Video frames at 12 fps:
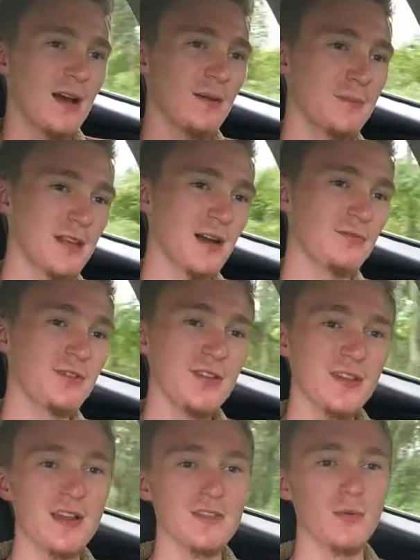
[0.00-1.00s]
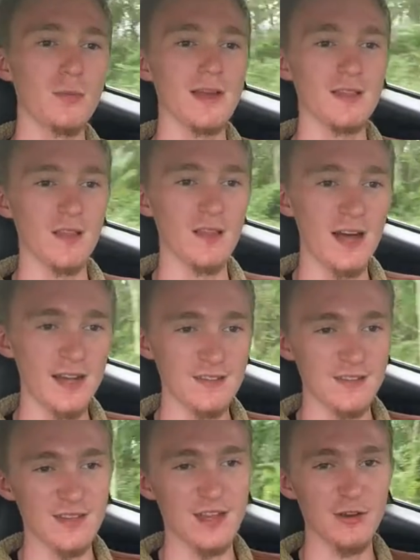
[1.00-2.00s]
I mean, I really like the way the
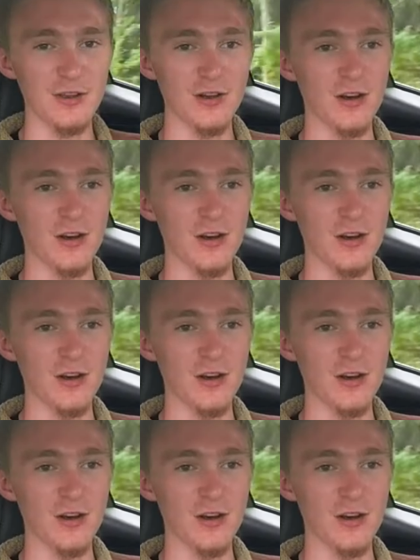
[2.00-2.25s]
lines carry